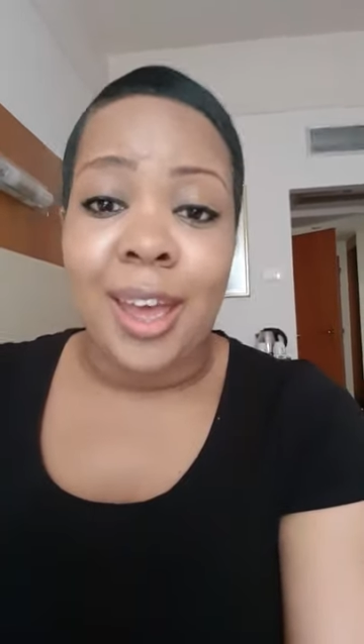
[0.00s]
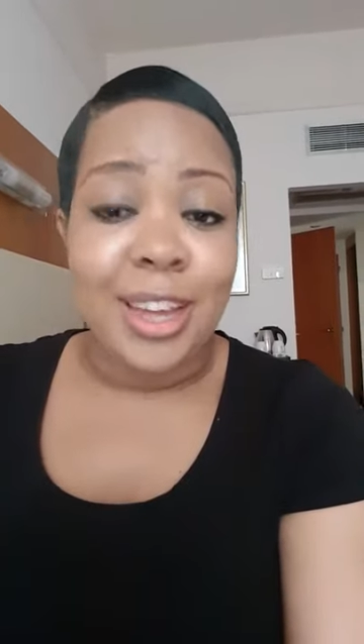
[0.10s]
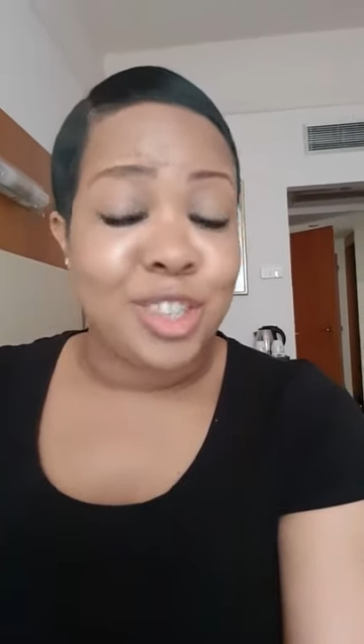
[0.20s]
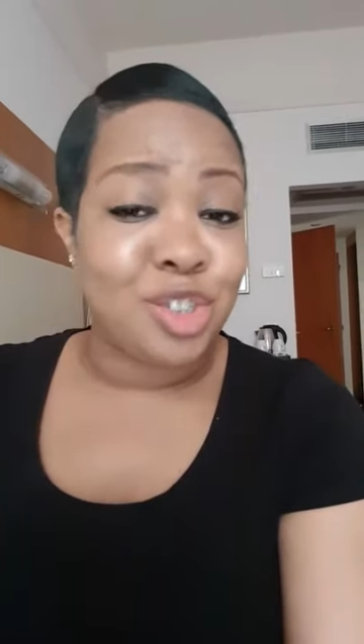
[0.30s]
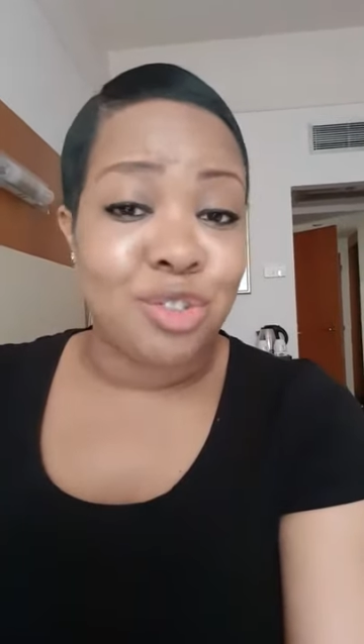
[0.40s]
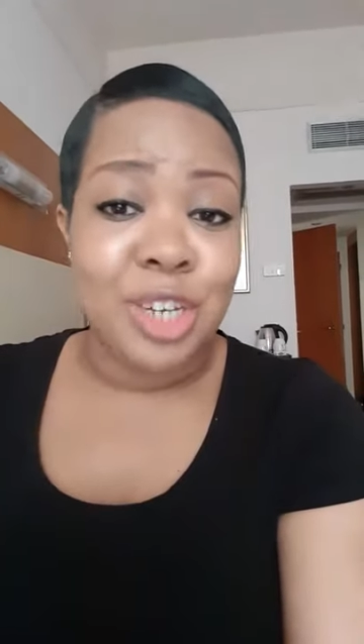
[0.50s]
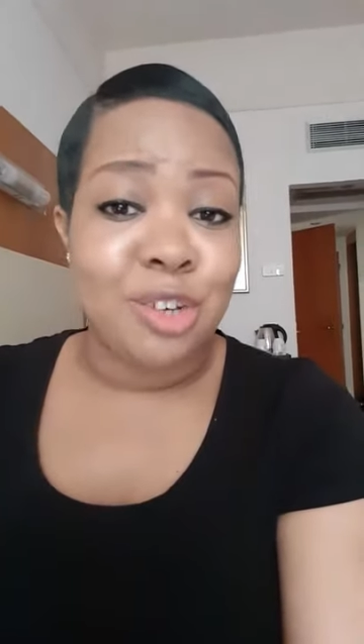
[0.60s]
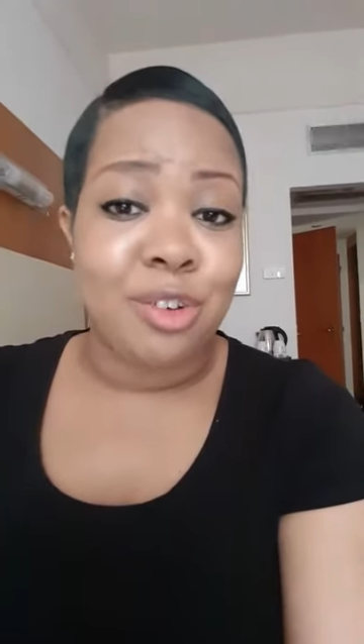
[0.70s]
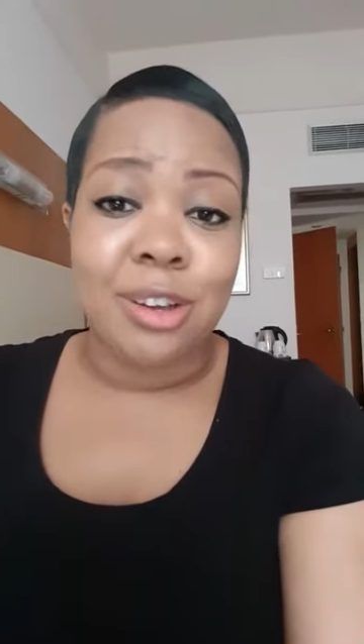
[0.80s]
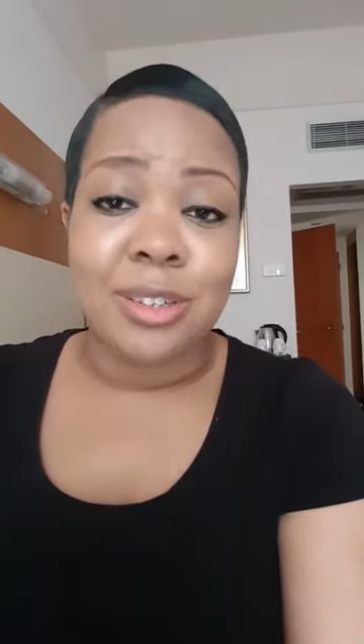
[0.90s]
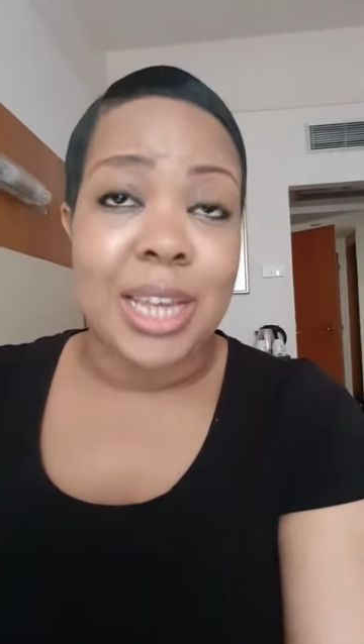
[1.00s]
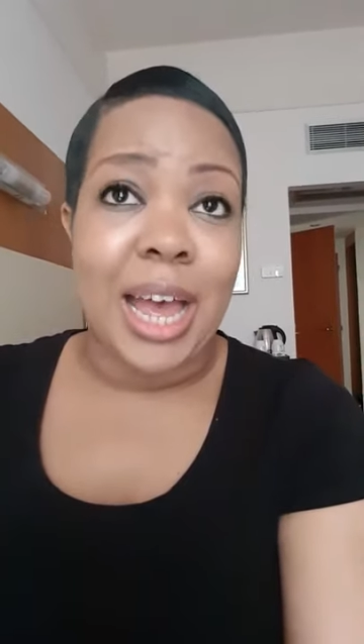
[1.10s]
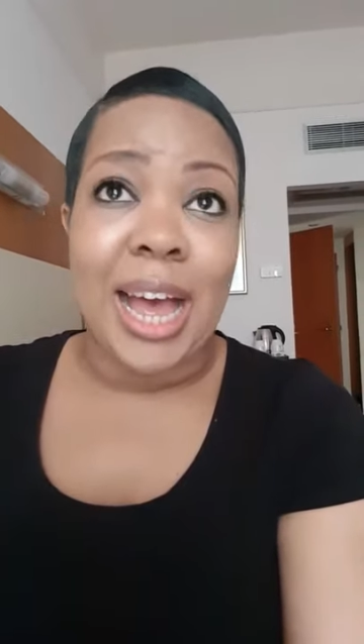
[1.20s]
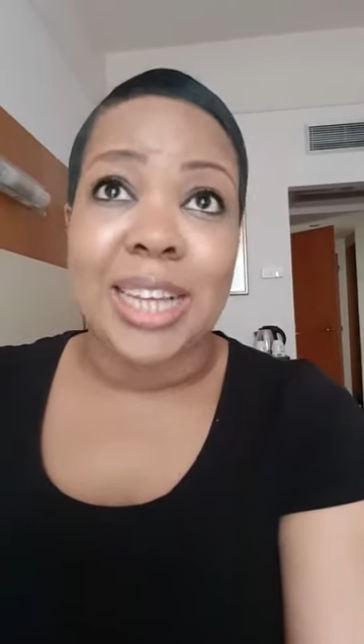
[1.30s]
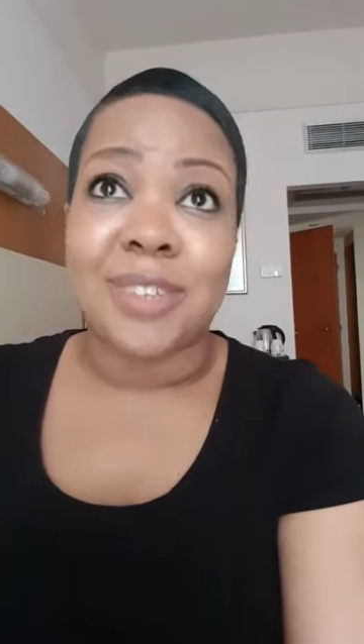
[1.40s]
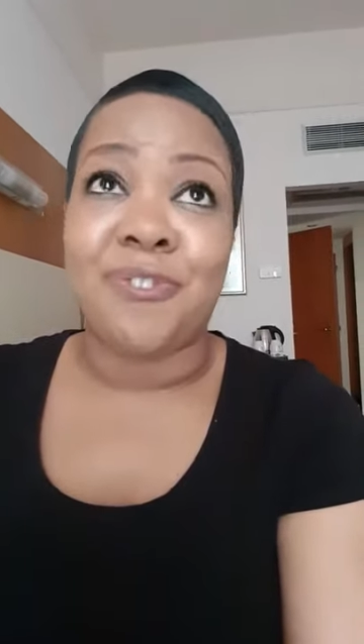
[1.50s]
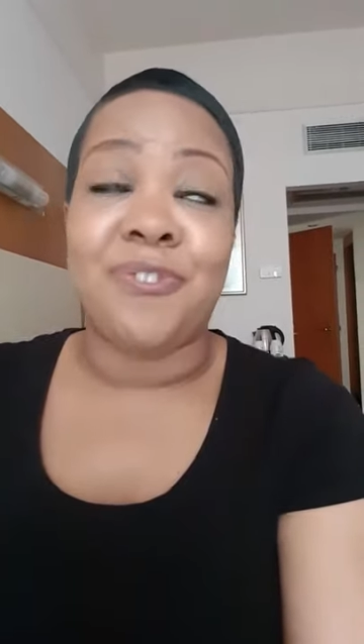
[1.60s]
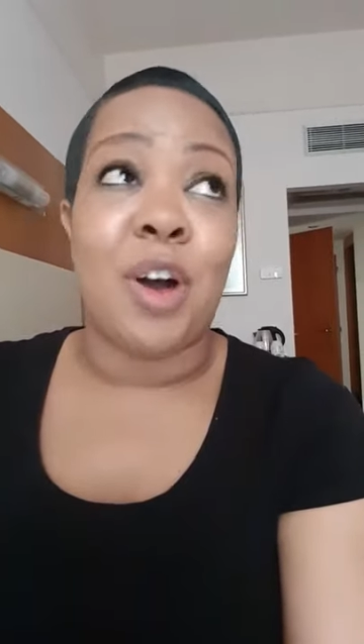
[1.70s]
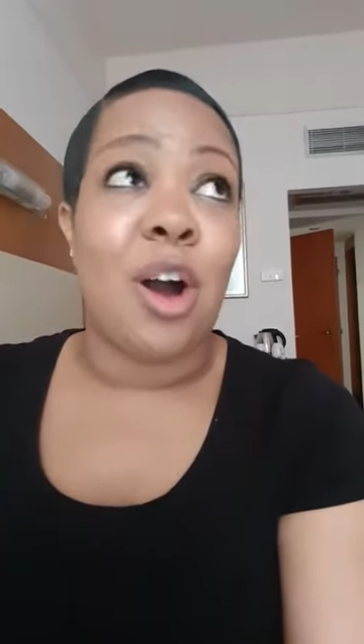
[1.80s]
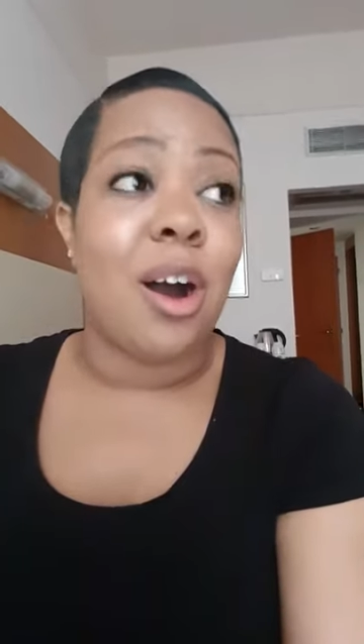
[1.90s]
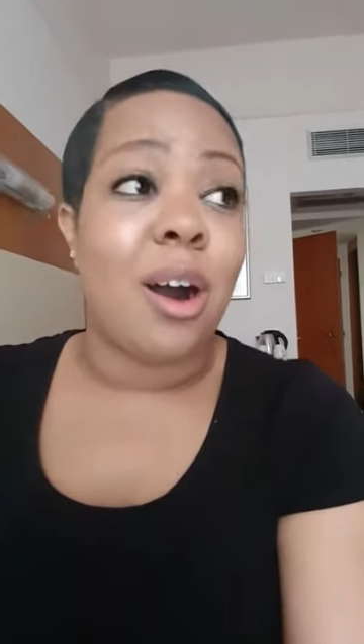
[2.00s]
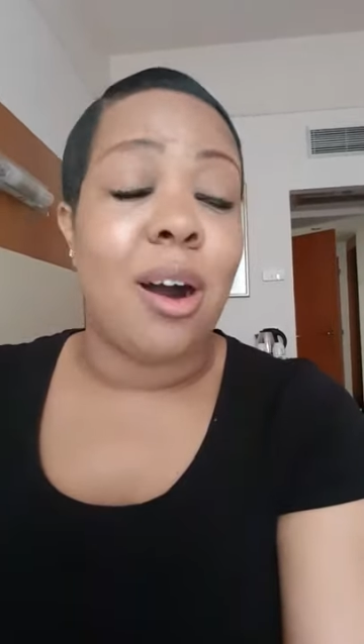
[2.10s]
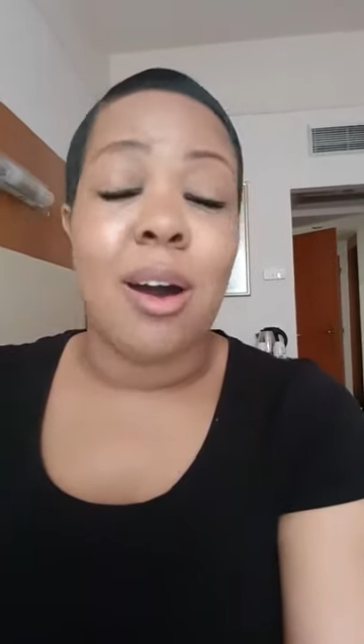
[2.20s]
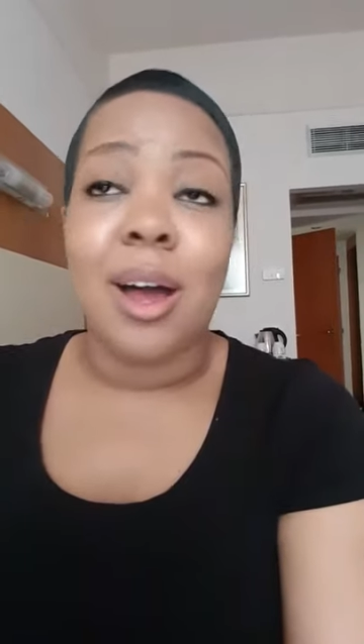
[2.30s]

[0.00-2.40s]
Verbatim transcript: a tree grows as far